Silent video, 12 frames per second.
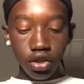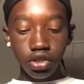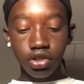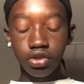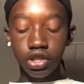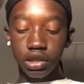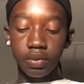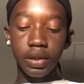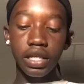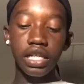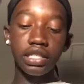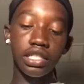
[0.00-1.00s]
So just
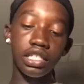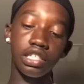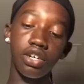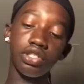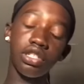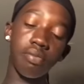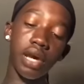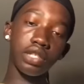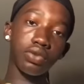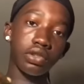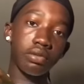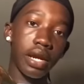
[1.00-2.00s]
because this goes the
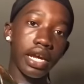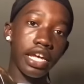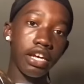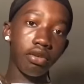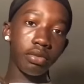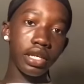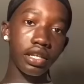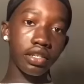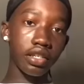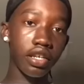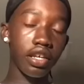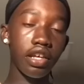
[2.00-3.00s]
best with my helmet,
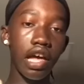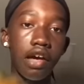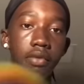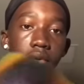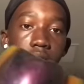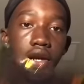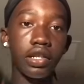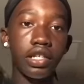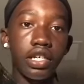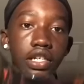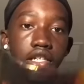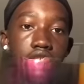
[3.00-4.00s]
I'll be wearing
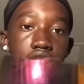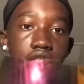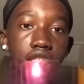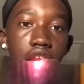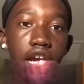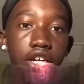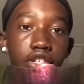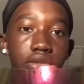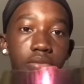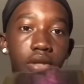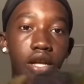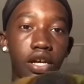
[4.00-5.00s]
the tiger's
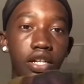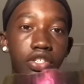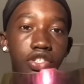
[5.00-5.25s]
blood.